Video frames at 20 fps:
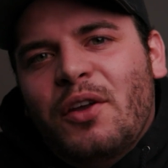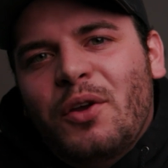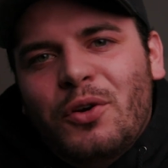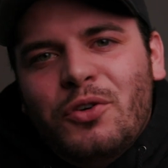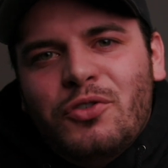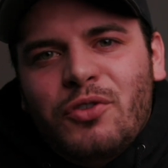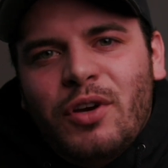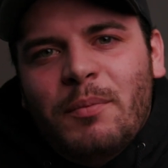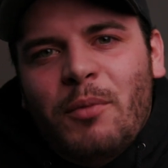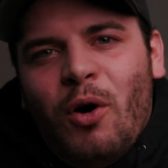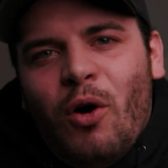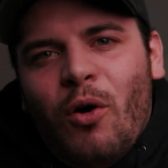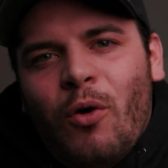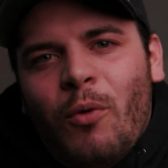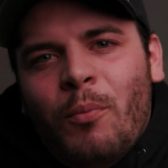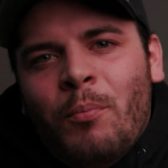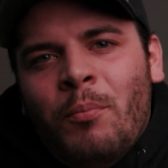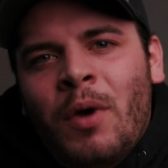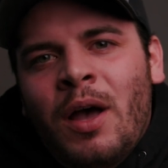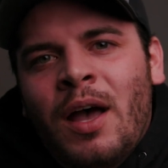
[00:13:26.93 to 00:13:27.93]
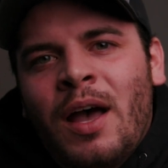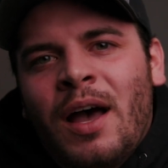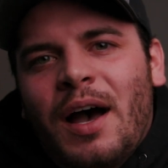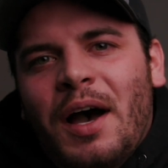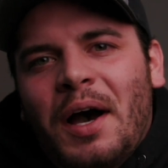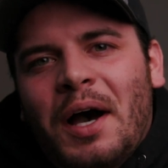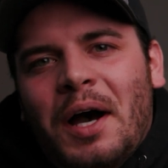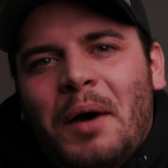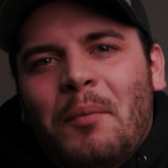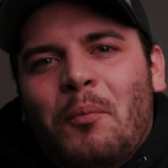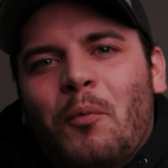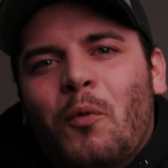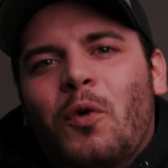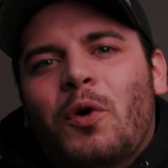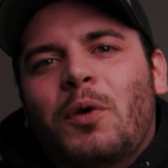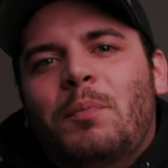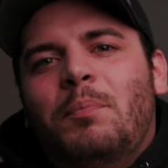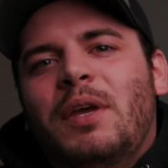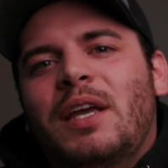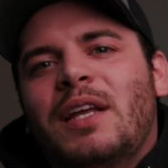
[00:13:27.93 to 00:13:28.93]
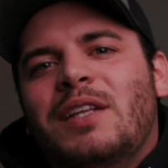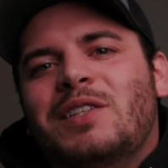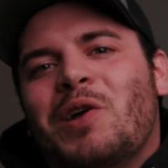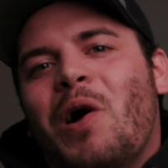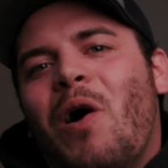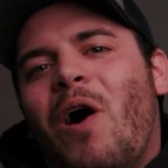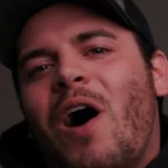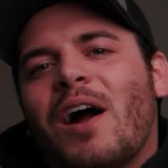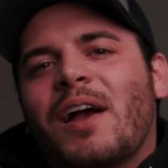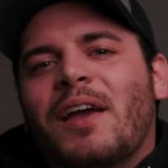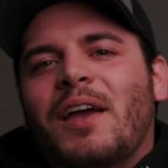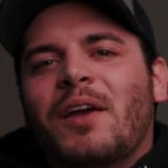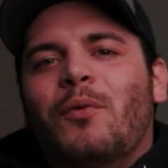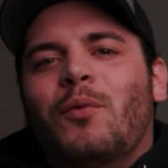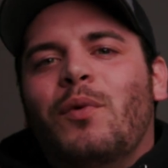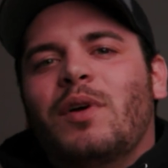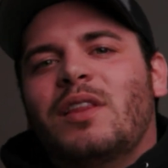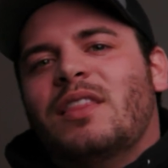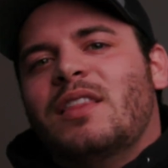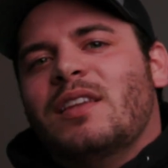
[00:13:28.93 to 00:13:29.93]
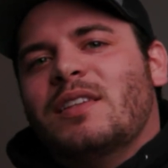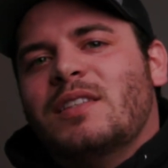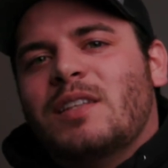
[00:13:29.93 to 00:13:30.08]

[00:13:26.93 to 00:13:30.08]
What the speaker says: your dream home would be talking with the